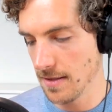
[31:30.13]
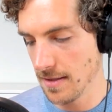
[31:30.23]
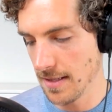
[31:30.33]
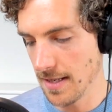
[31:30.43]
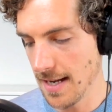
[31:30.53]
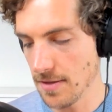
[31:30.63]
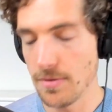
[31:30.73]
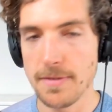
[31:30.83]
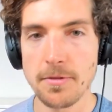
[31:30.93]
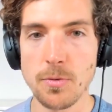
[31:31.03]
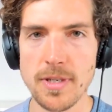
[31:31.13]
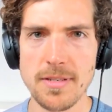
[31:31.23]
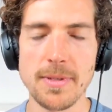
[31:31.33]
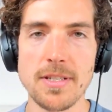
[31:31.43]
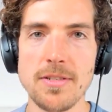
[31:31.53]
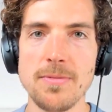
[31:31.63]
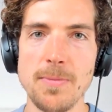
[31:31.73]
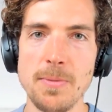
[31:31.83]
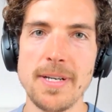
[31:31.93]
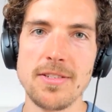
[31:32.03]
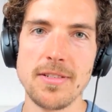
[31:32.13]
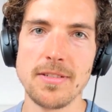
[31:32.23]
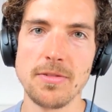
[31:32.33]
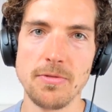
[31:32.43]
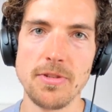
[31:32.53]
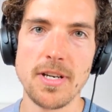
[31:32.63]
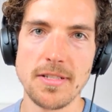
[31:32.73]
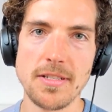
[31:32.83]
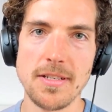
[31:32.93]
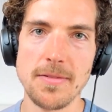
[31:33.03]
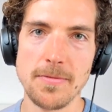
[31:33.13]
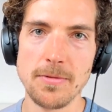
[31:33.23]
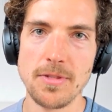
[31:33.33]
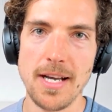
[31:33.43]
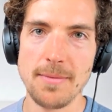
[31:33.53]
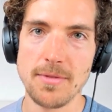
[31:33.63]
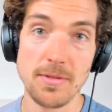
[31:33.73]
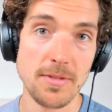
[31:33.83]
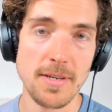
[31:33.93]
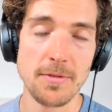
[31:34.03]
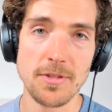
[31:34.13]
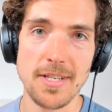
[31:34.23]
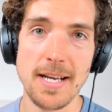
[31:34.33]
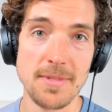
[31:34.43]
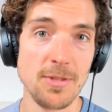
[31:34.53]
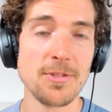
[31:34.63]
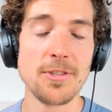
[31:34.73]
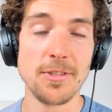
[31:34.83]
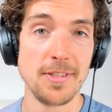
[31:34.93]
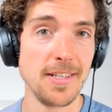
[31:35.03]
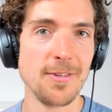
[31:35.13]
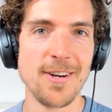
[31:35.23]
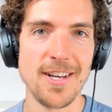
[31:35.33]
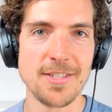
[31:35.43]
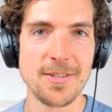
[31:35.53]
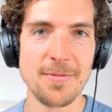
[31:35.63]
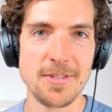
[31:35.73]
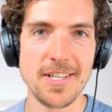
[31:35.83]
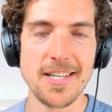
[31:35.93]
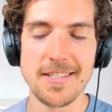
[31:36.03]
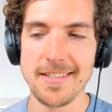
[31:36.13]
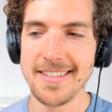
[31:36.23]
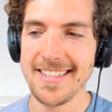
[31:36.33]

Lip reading: ask you a different question, because you mentioned curiosity a few times or several times, and also in our last conversation.